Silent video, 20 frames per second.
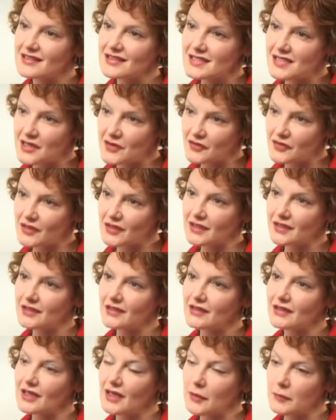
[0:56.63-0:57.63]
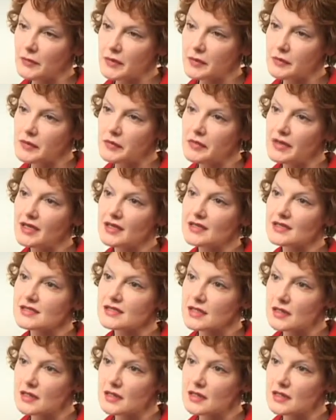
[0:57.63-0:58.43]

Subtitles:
suffering, help them to be as